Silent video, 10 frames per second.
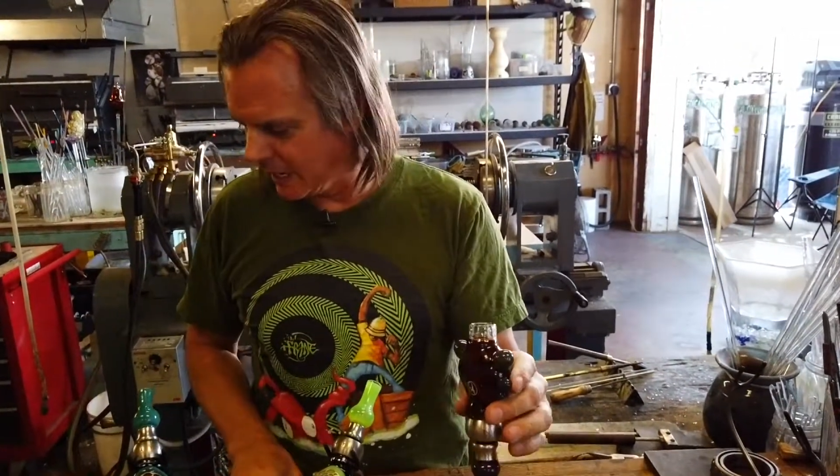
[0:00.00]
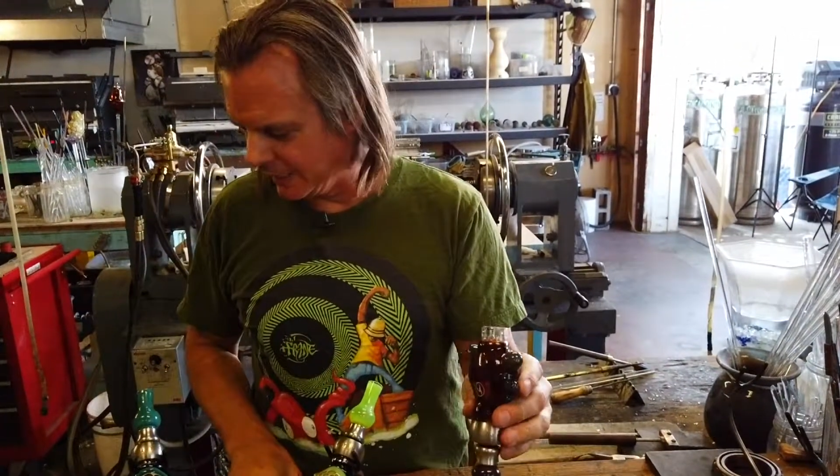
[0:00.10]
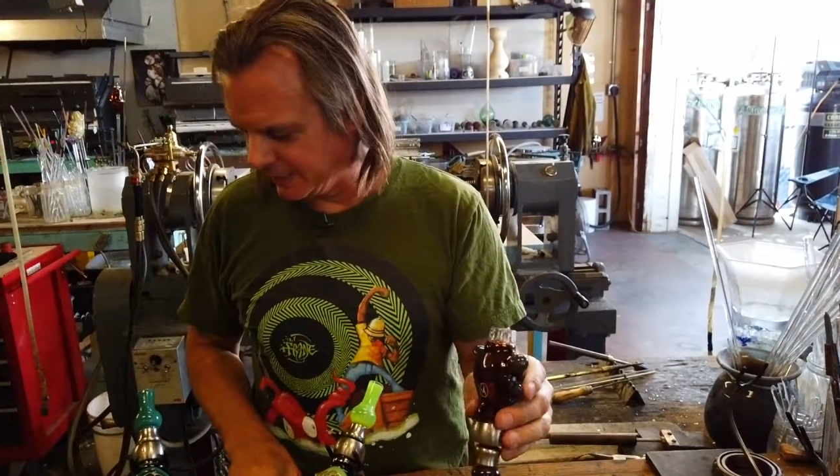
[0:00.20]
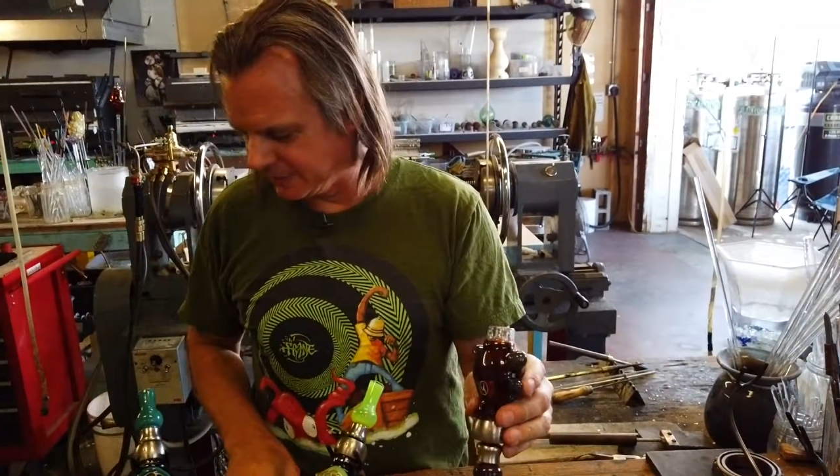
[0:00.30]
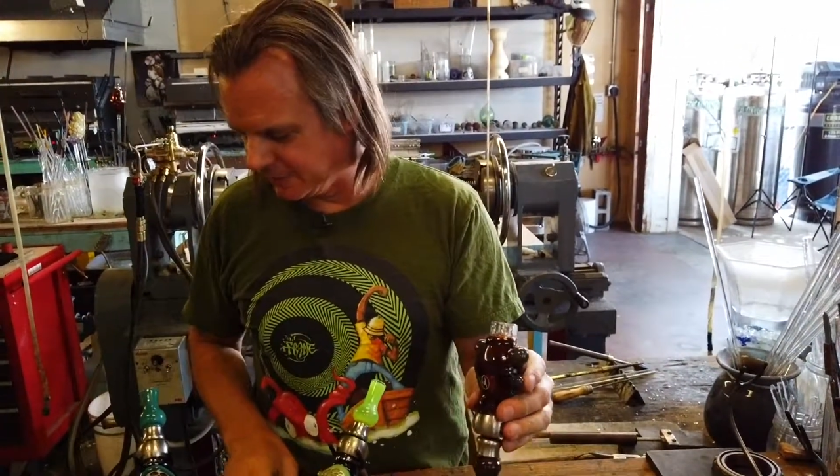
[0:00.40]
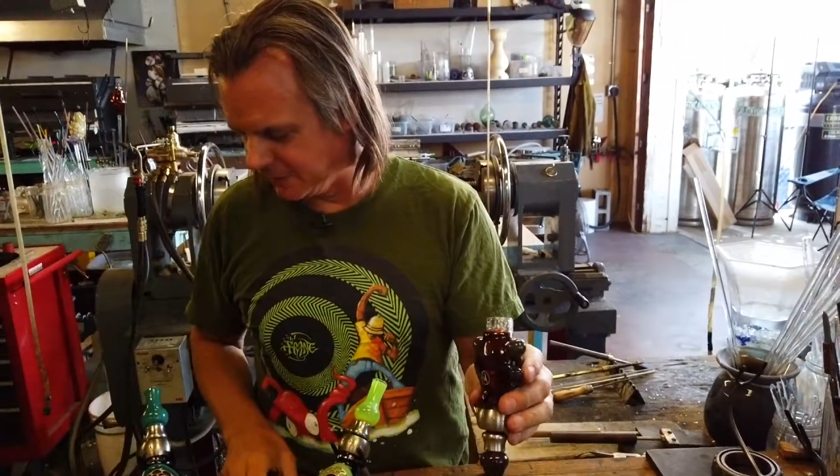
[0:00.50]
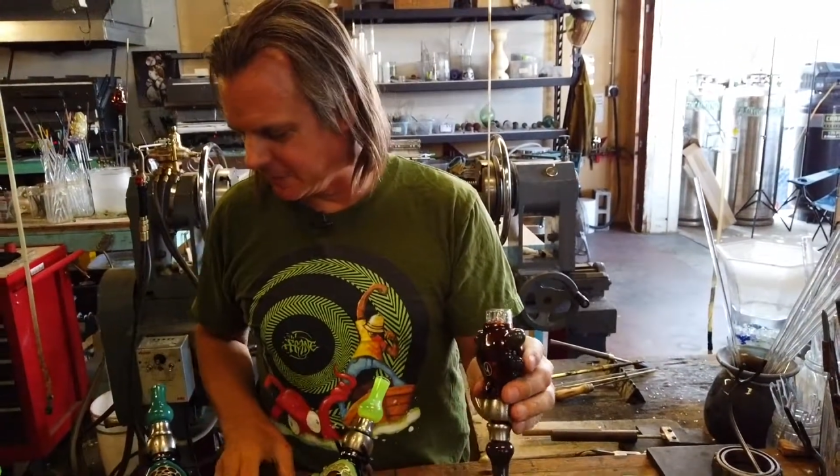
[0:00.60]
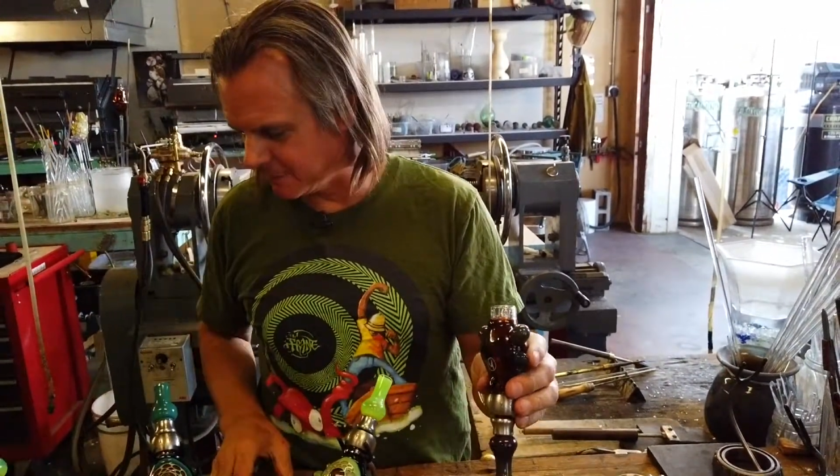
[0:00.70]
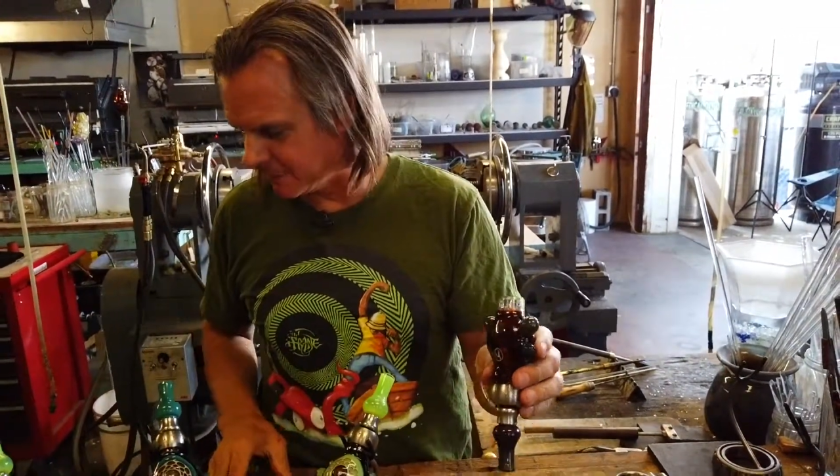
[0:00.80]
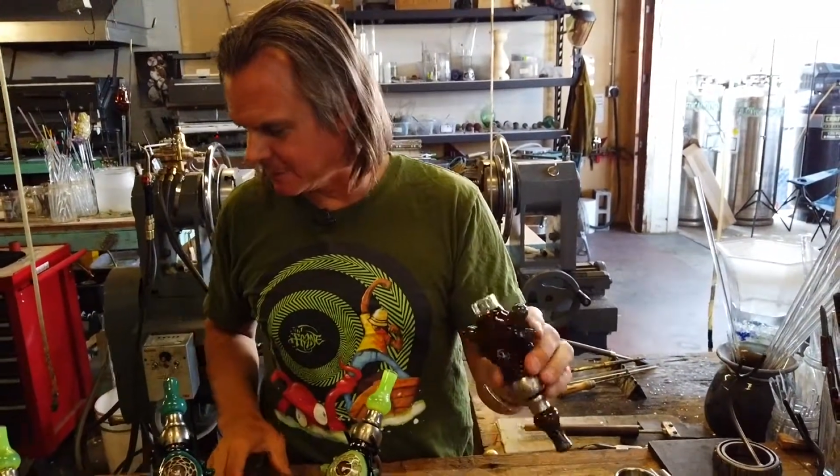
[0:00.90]
I like to fill
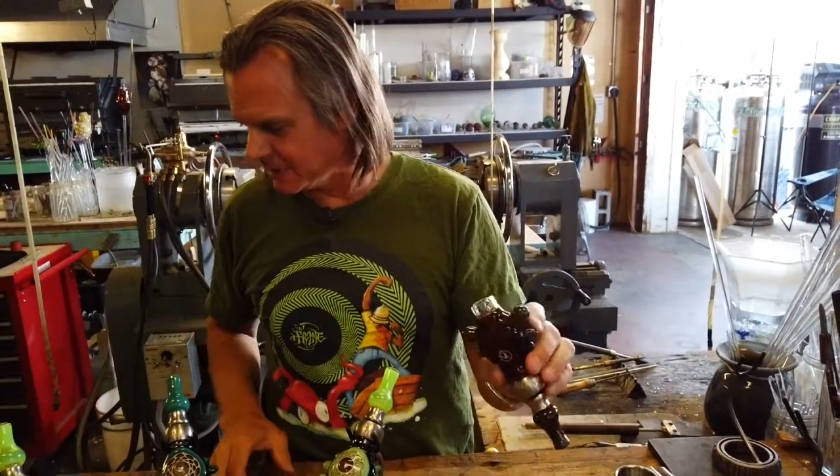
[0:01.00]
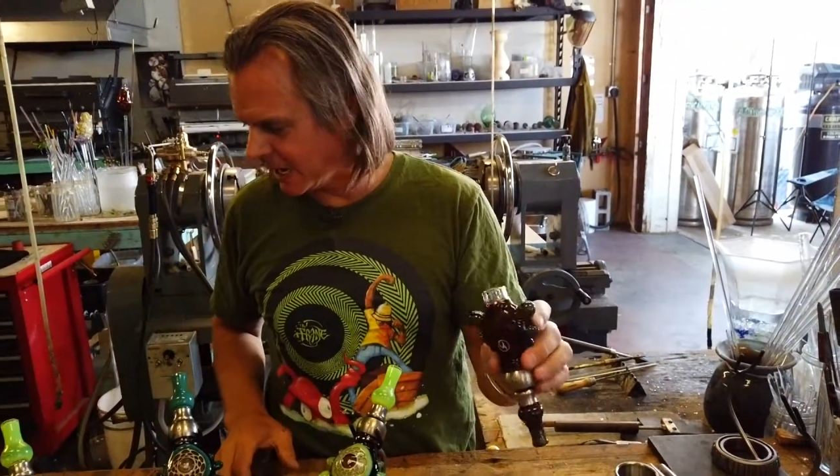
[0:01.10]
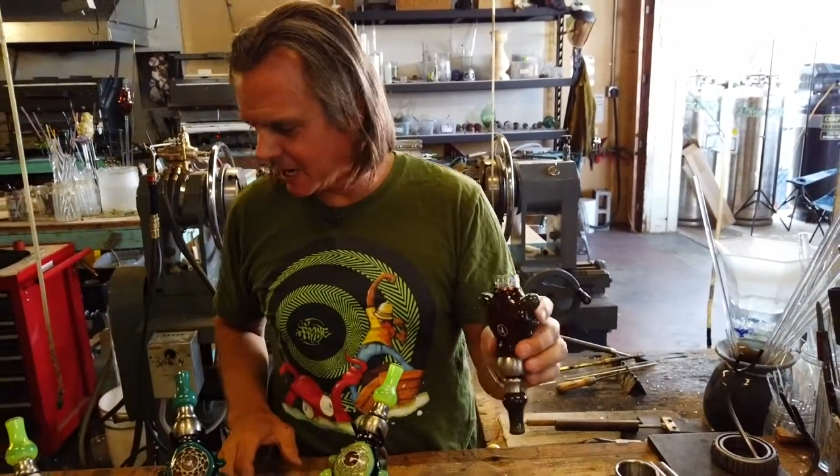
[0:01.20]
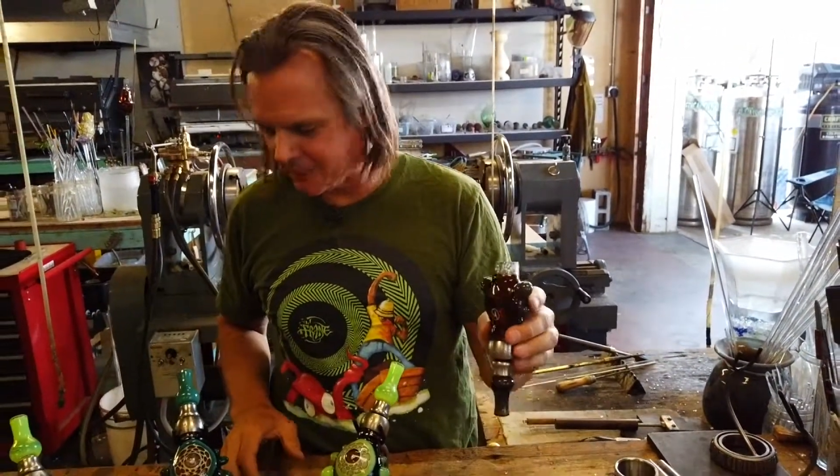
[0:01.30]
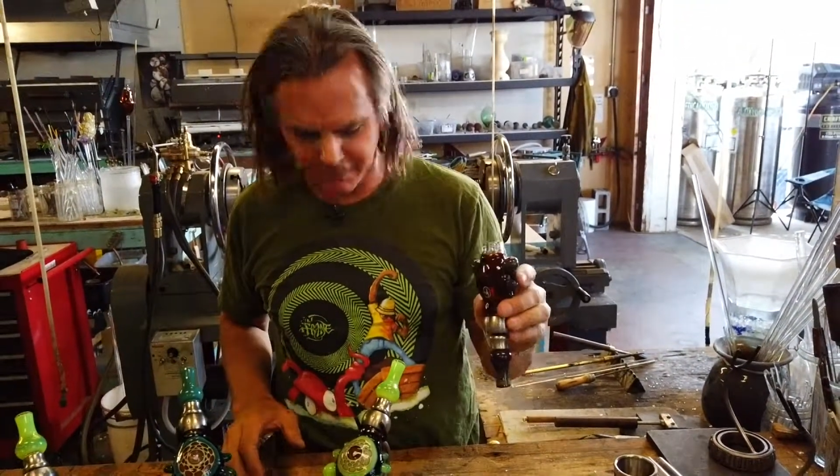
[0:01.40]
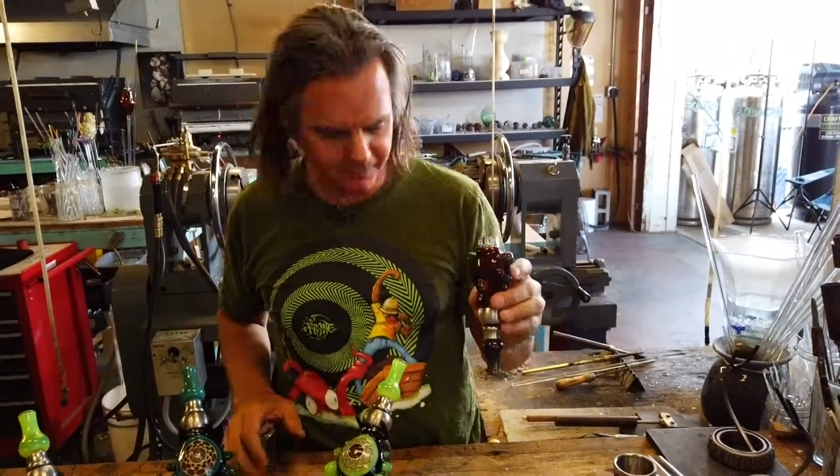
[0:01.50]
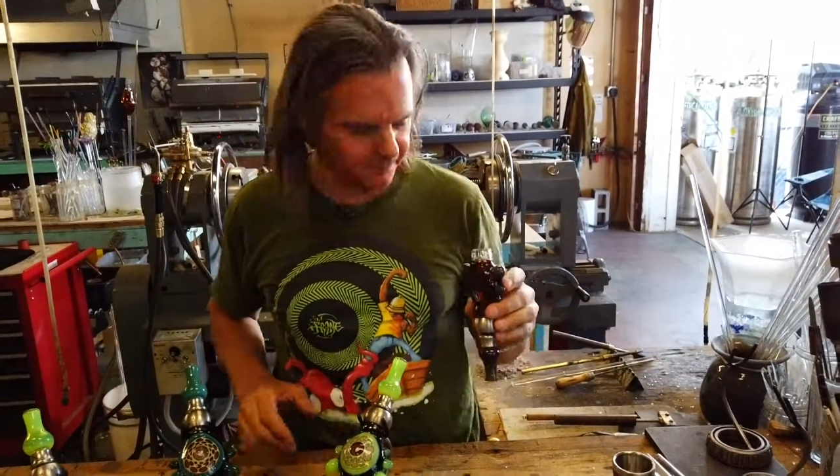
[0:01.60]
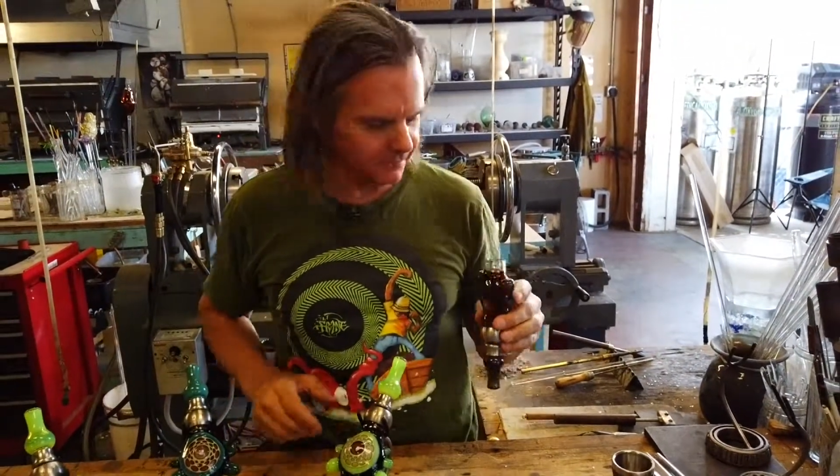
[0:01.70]
them from the top.